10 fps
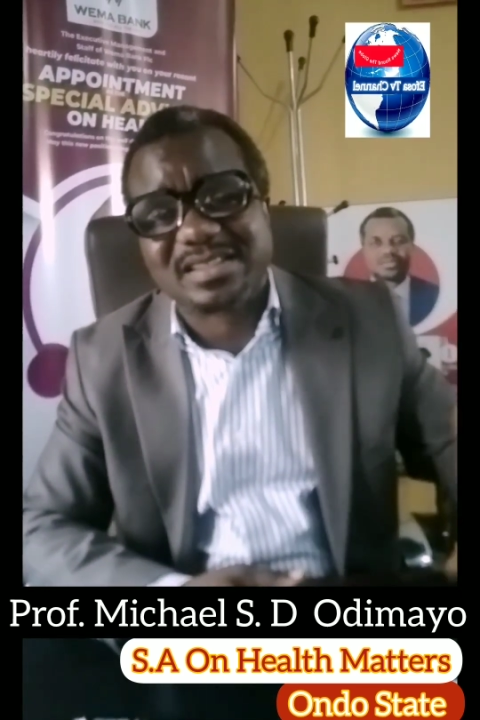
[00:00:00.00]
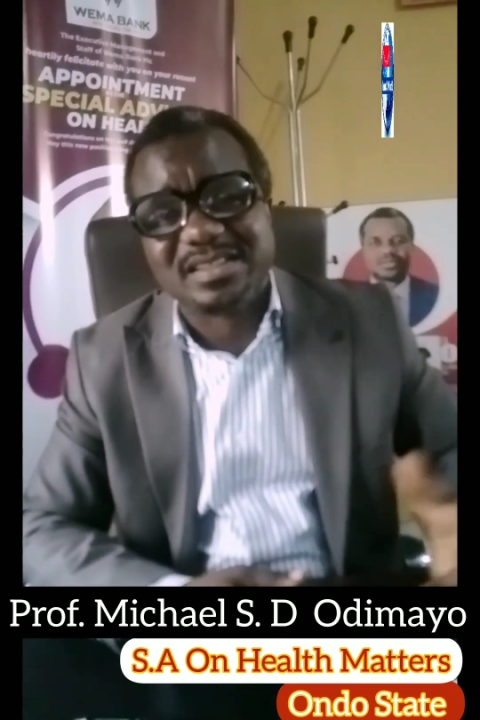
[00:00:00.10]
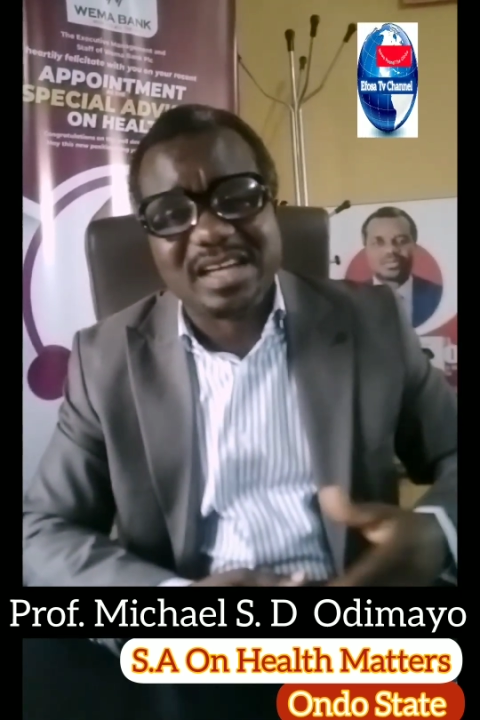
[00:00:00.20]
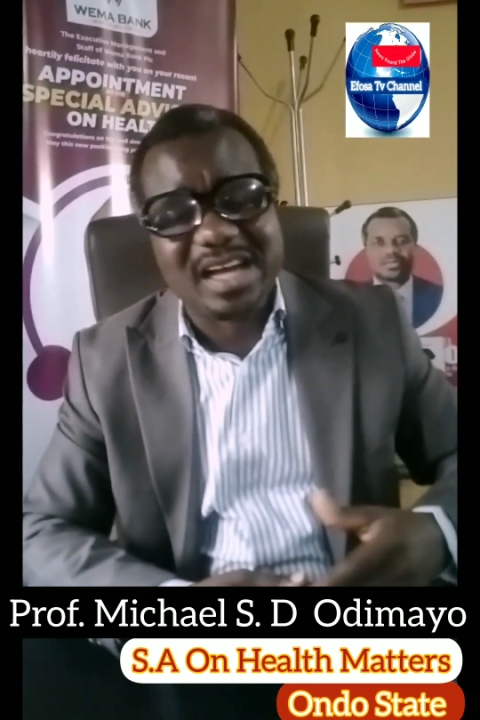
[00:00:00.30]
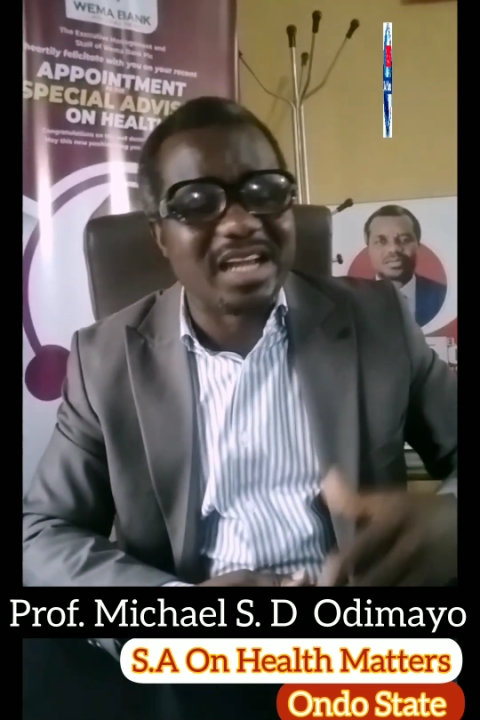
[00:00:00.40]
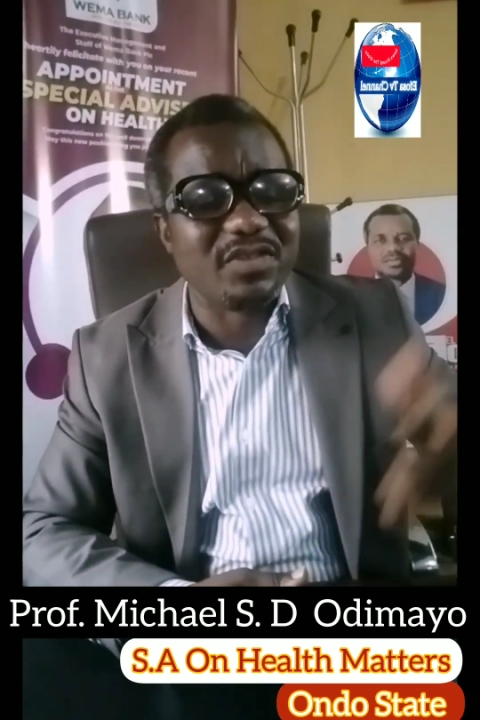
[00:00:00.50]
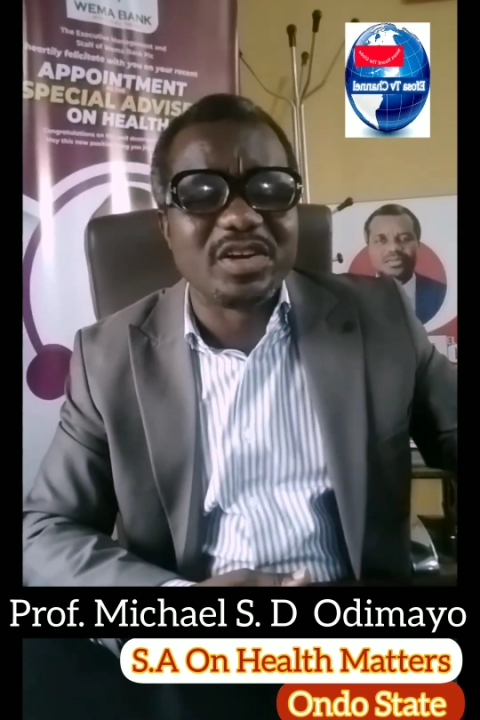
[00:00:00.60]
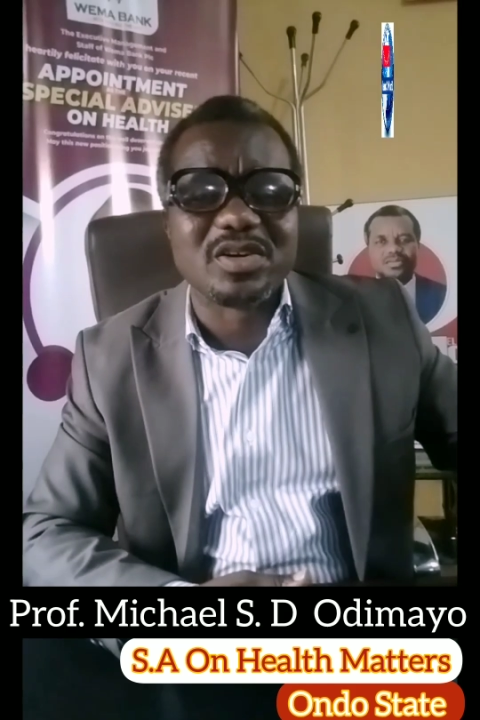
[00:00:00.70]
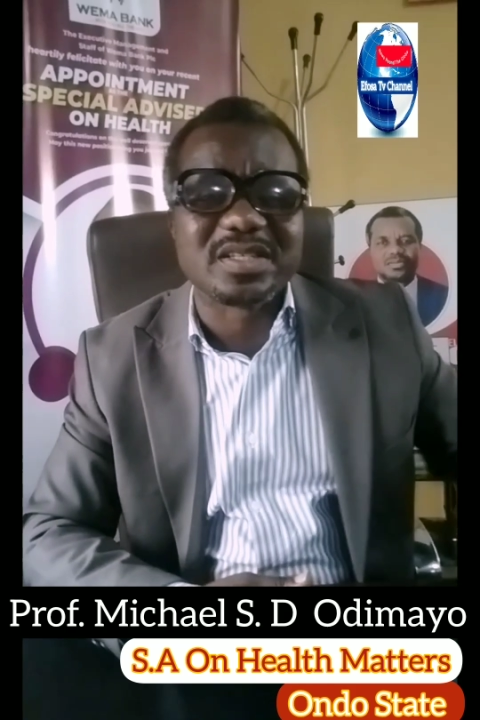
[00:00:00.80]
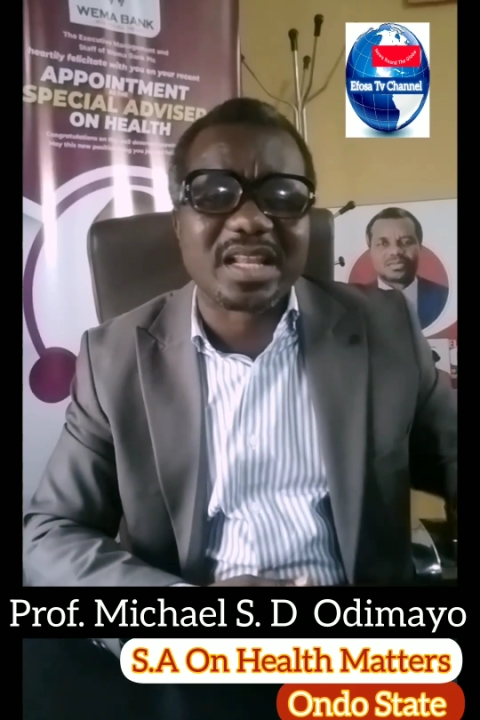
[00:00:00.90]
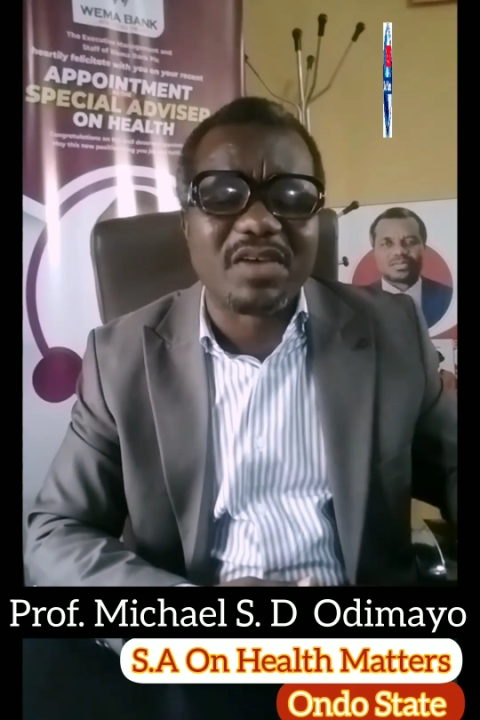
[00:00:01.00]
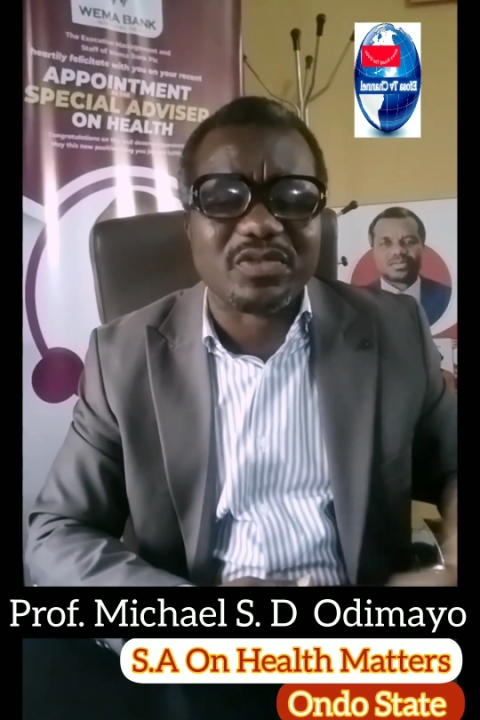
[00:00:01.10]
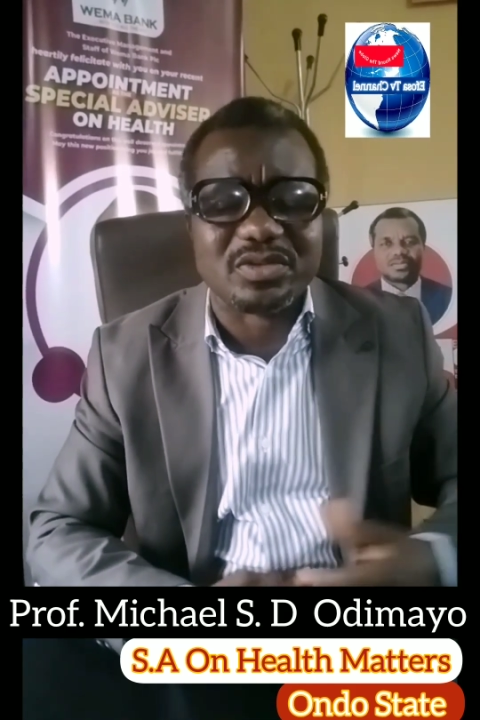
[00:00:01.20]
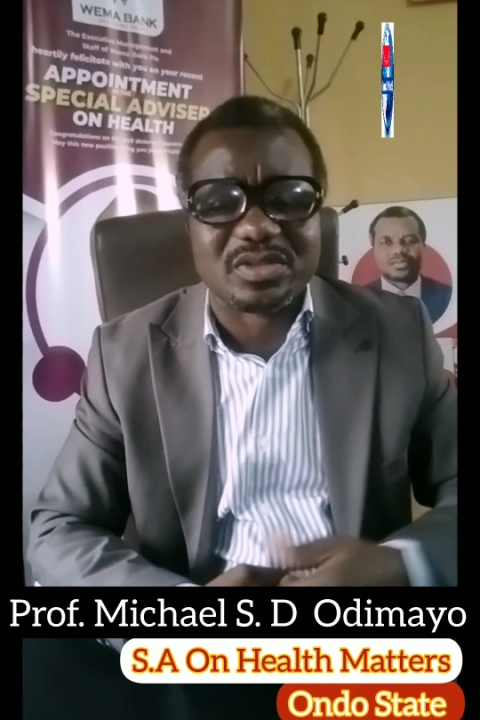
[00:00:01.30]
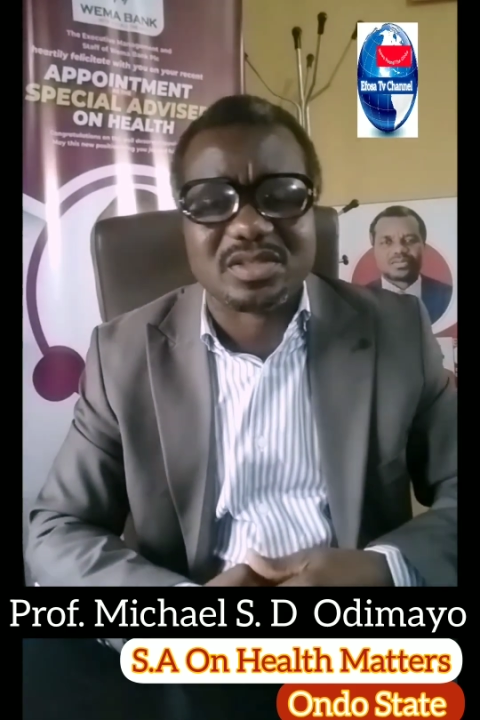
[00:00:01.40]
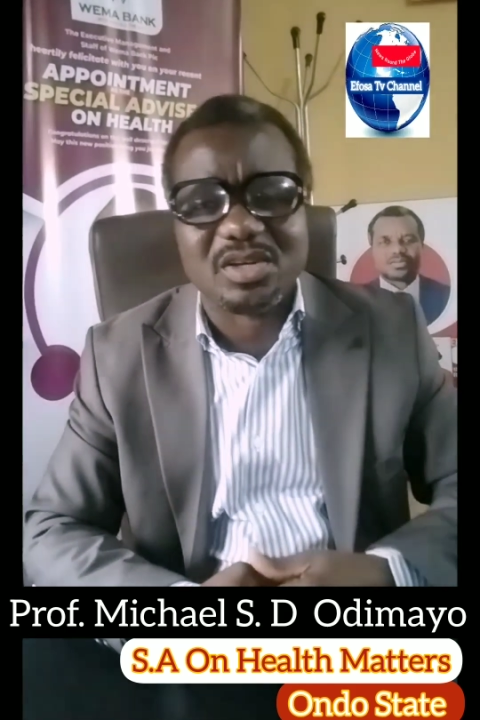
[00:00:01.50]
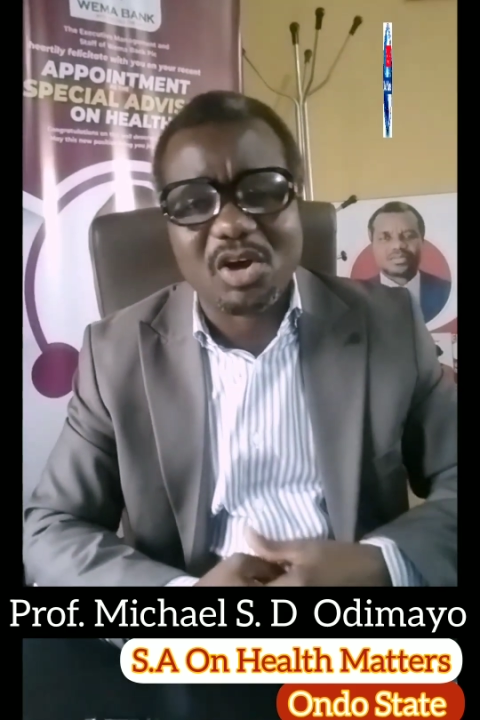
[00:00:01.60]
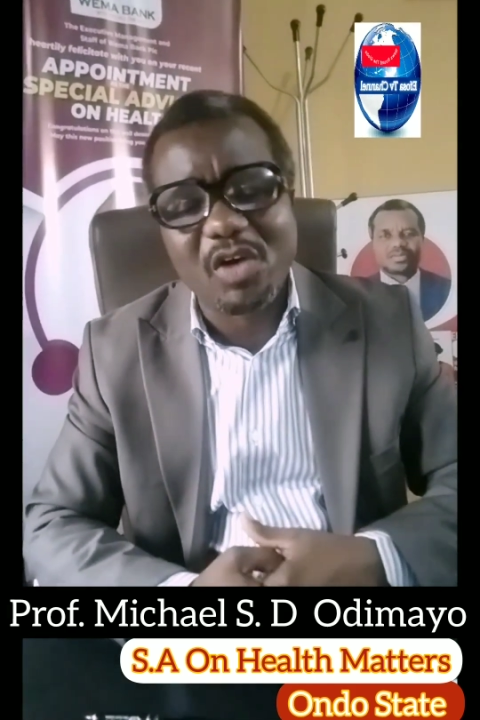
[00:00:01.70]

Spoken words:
at the various levels of